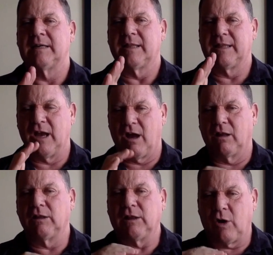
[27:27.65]
the
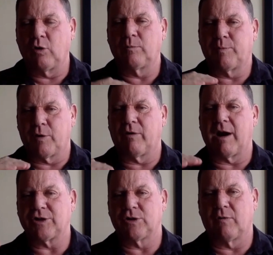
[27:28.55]
load
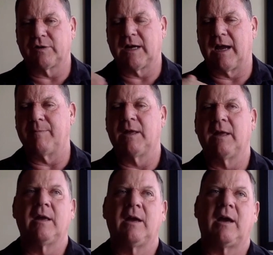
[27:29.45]
progression over time.
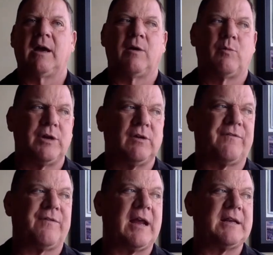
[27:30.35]
Uh, what you'll
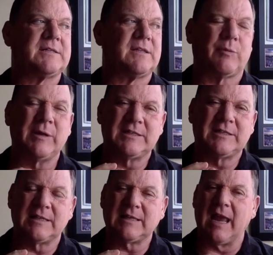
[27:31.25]
find is three
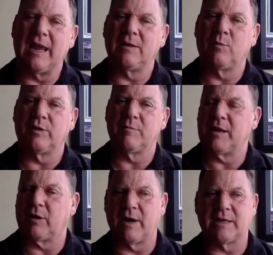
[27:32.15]
sets of eight with a
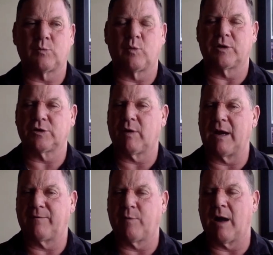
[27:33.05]
minute rest works
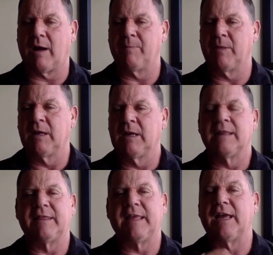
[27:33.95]
great for a while.
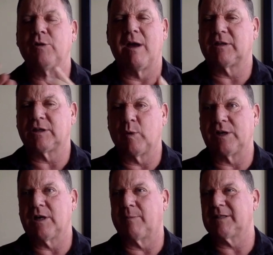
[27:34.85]
Then you have to
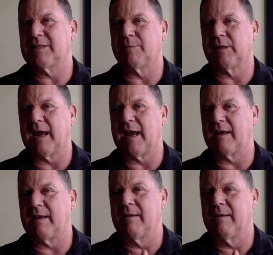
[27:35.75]
switch up to something like